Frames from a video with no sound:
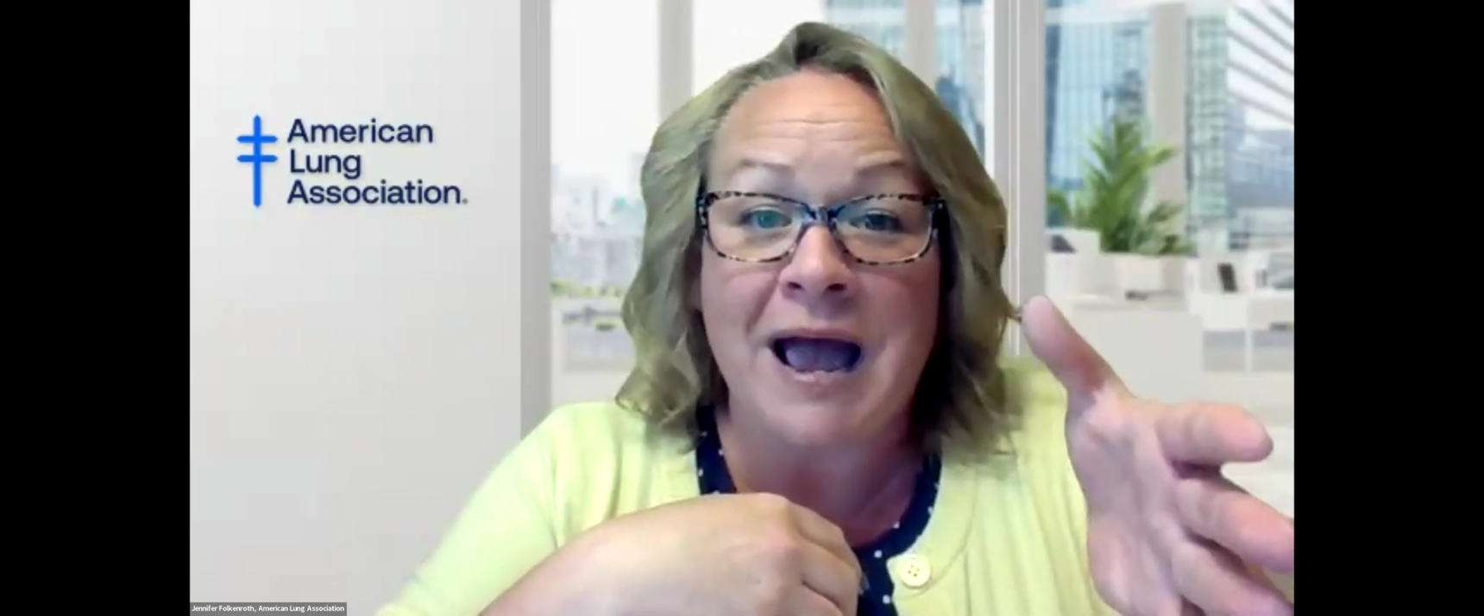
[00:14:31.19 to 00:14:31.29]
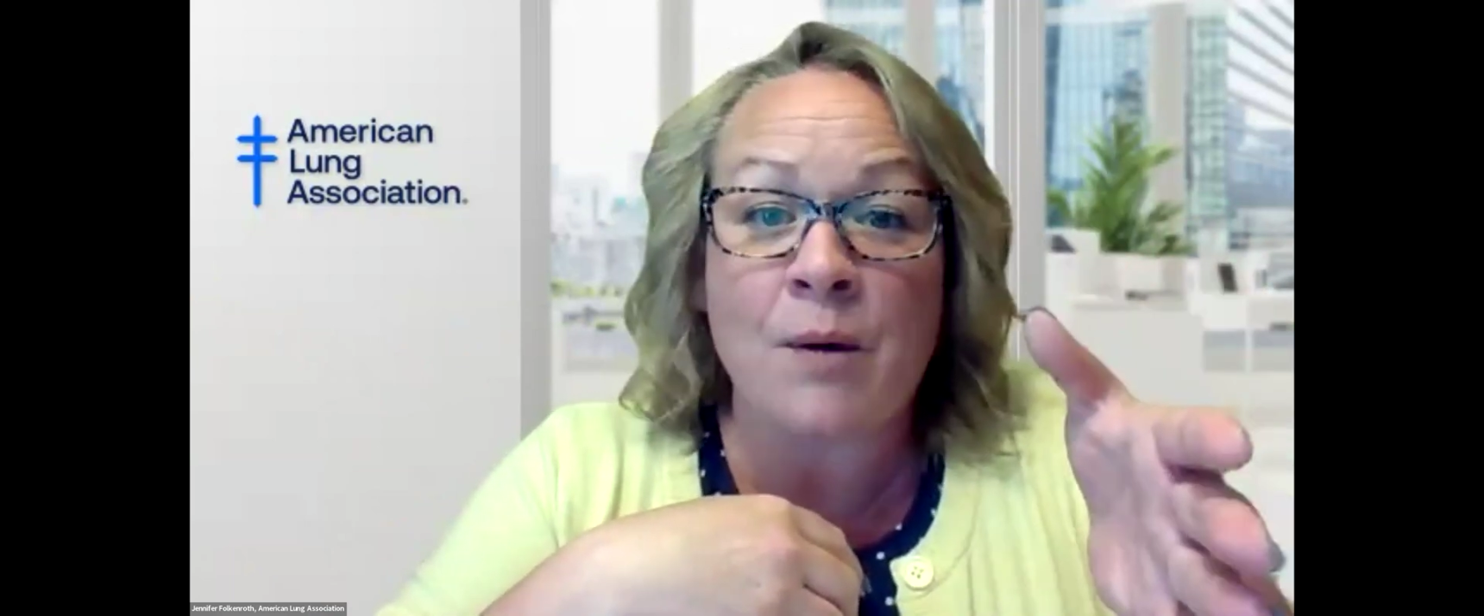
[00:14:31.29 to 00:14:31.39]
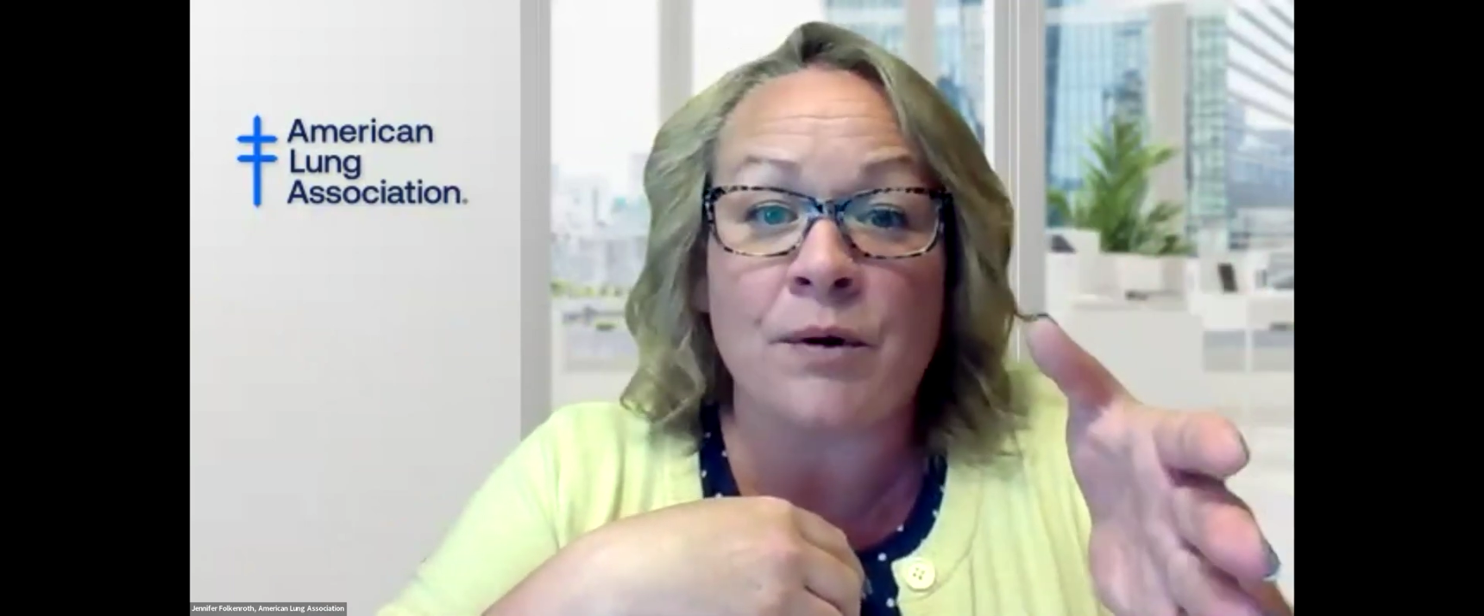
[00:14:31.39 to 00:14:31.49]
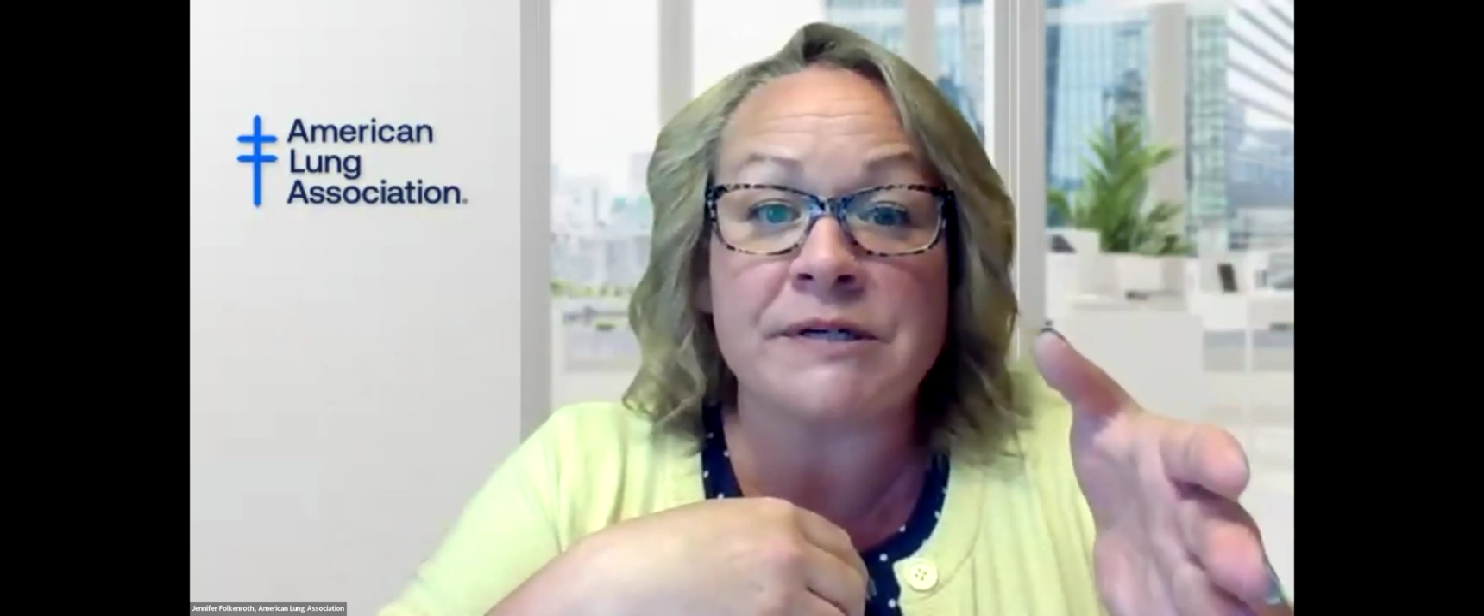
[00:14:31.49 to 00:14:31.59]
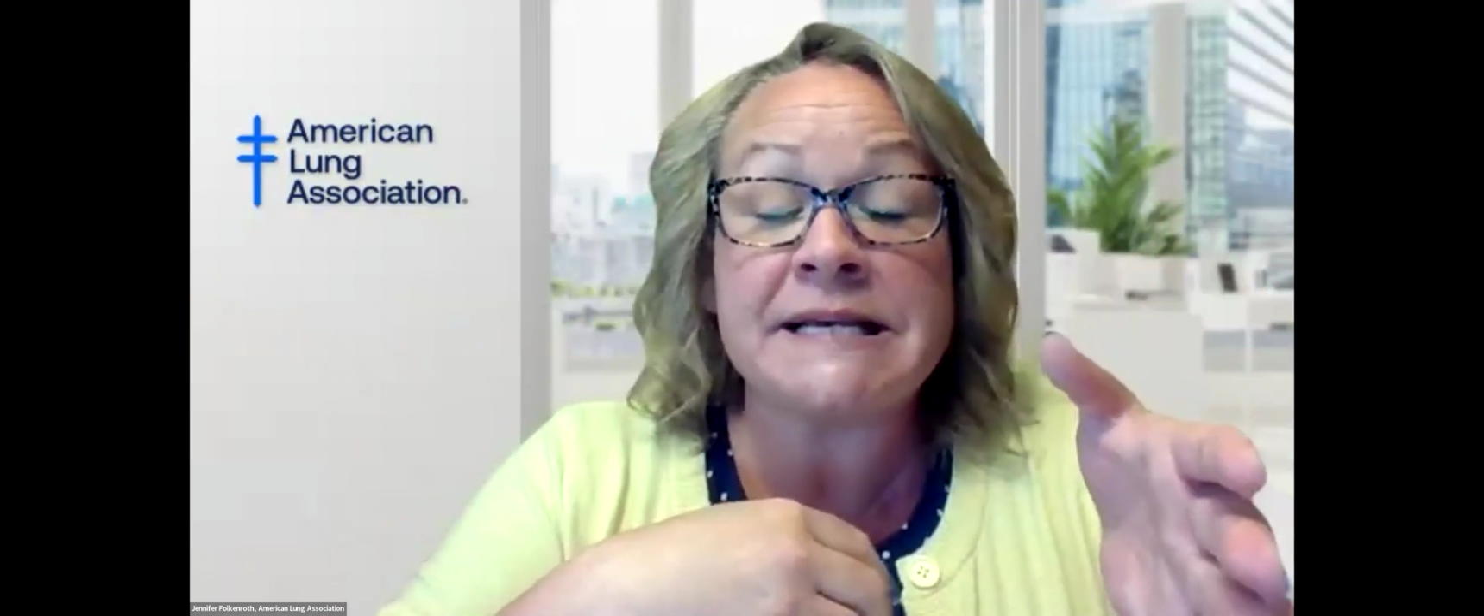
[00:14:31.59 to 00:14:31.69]

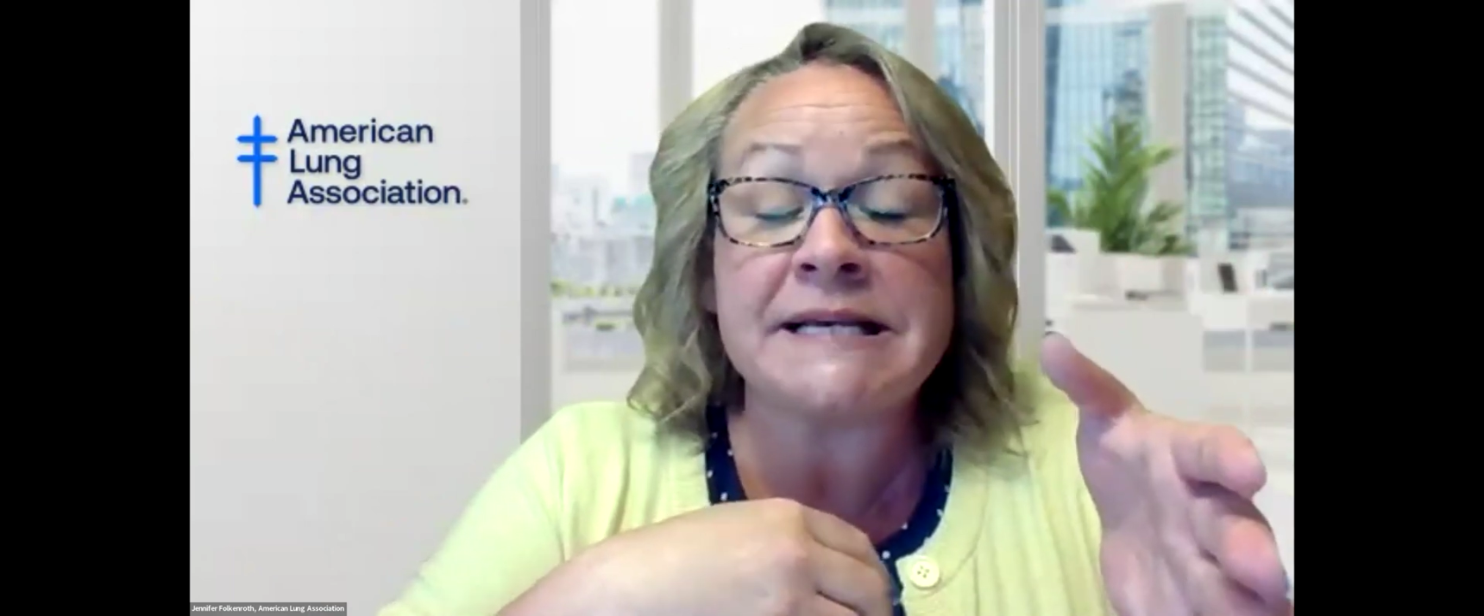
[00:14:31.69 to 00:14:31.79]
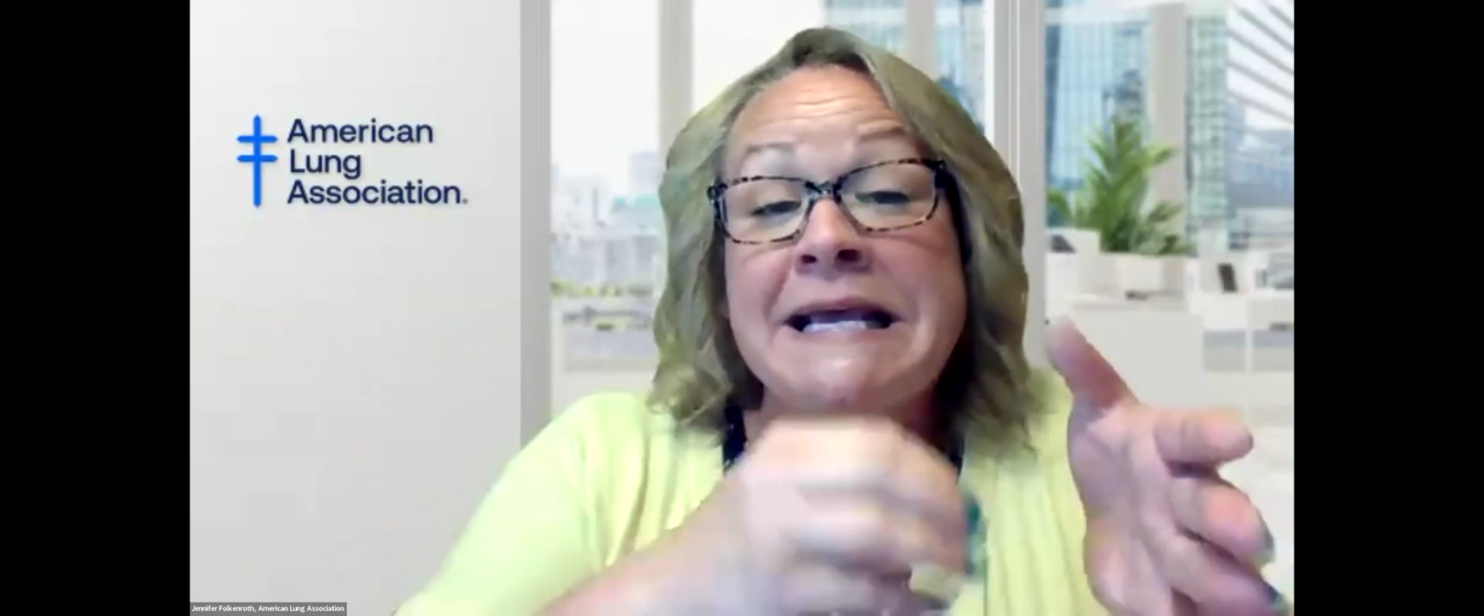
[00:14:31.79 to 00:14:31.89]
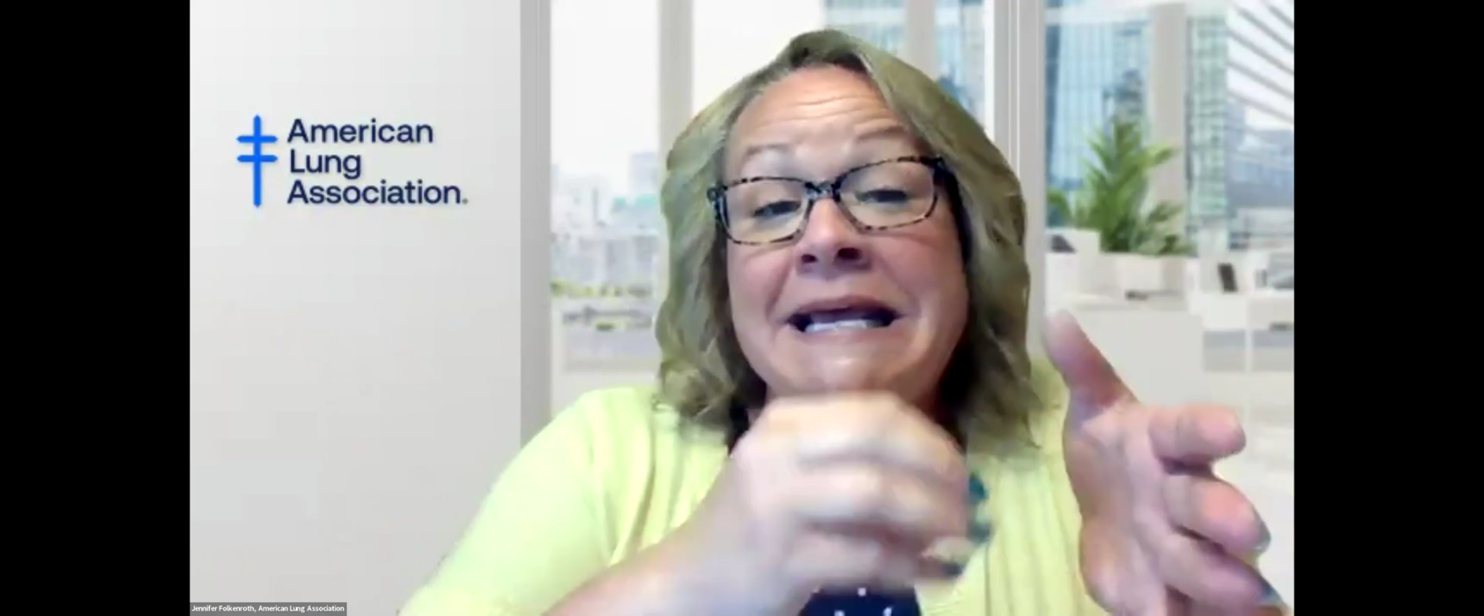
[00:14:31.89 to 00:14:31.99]
hours,